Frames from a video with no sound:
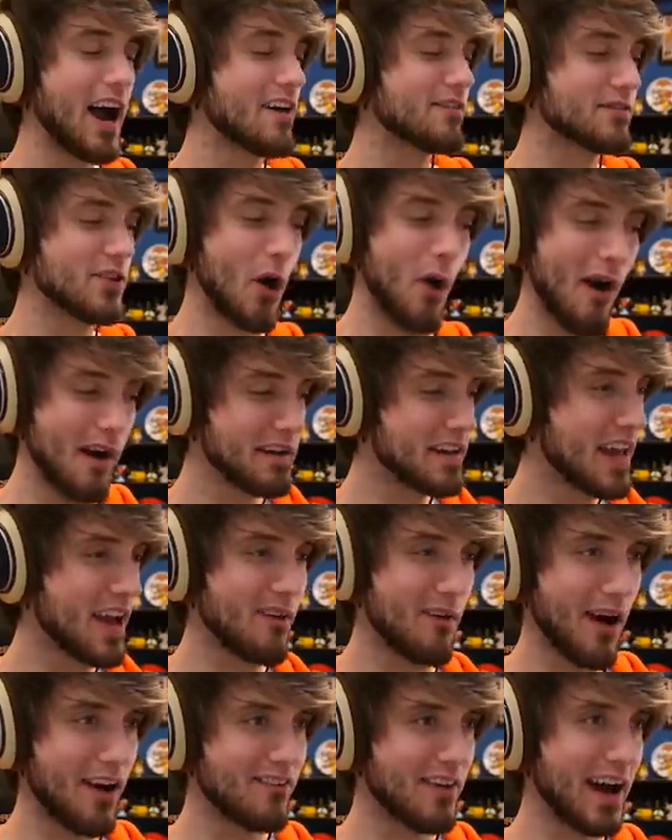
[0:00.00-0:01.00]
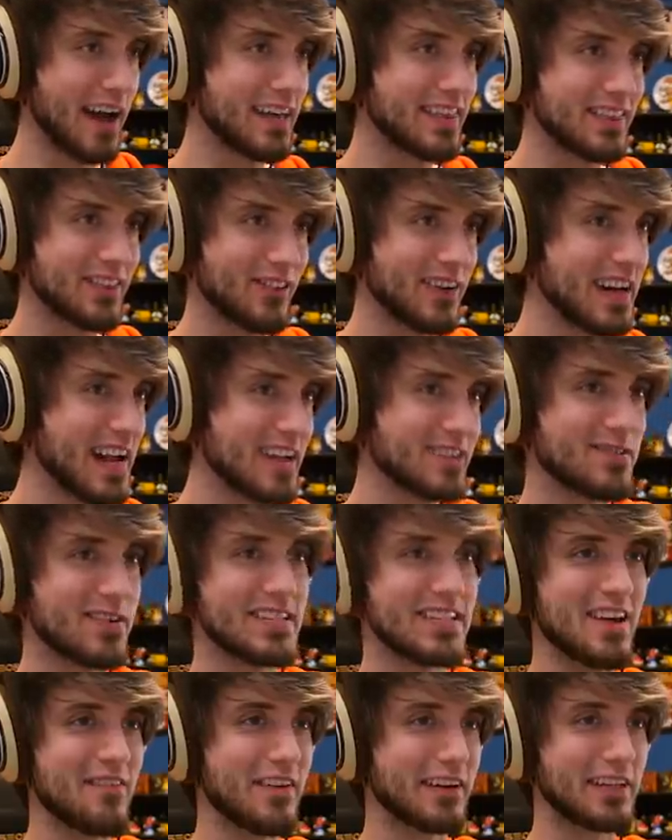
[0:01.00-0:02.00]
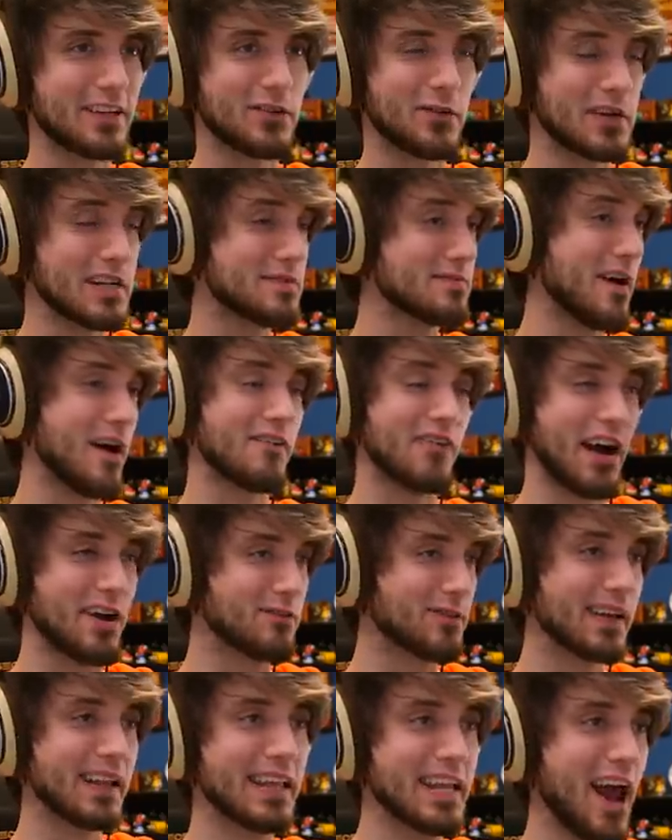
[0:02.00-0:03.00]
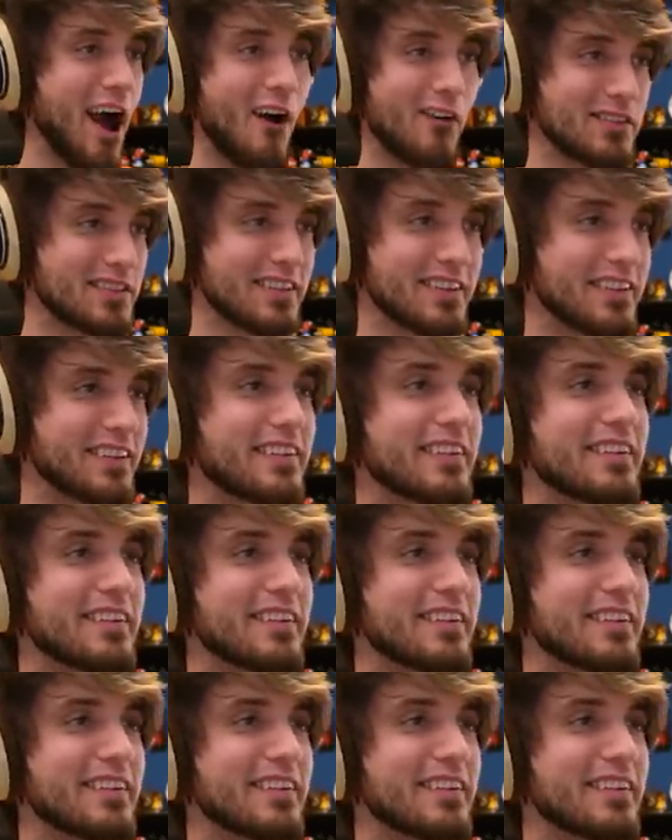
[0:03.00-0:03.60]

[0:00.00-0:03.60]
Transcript: I have no idea why my 3DS was set back to 2012. I really don't.